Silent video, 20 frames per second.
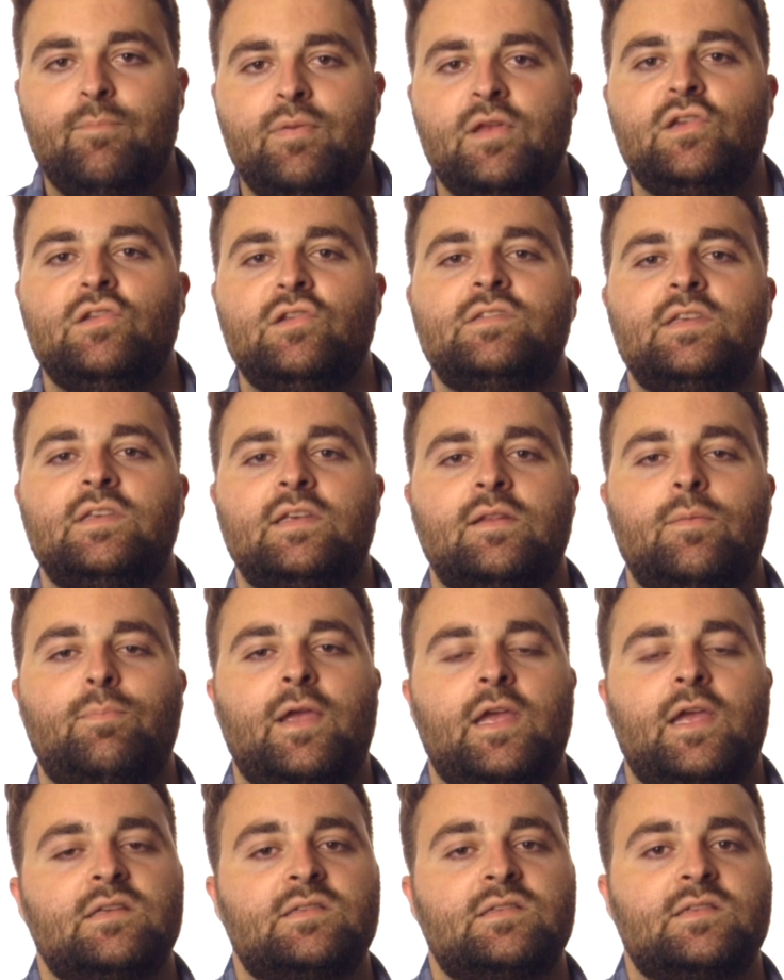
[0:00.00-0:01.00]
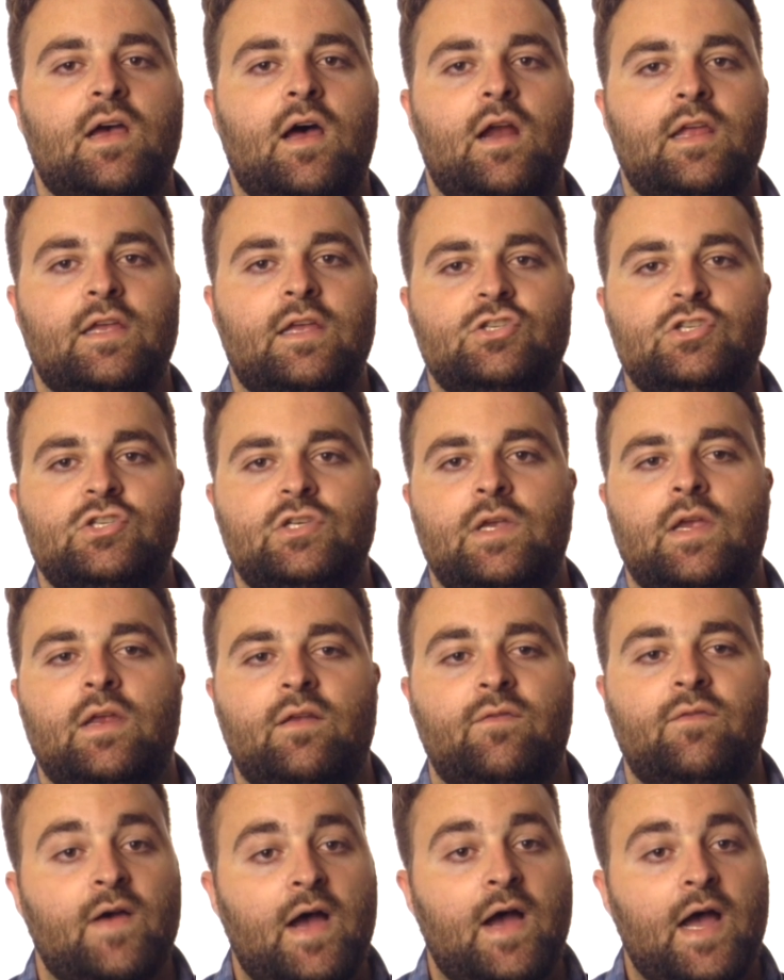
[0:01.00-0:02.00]
been using the Panasonic
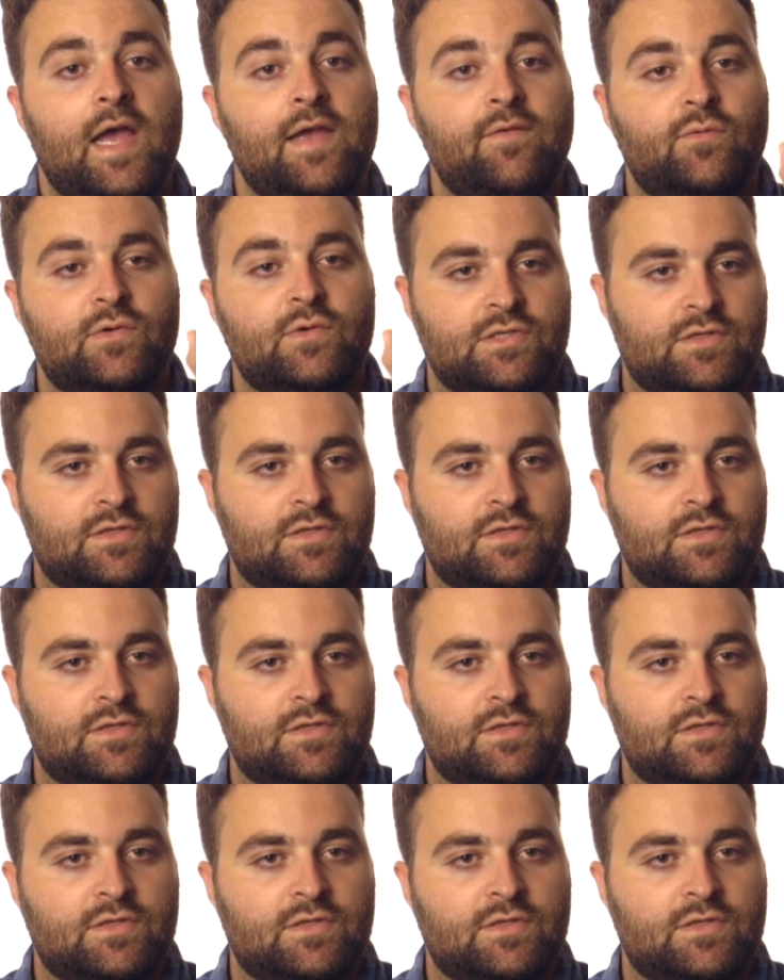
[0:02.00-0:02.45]
G85, which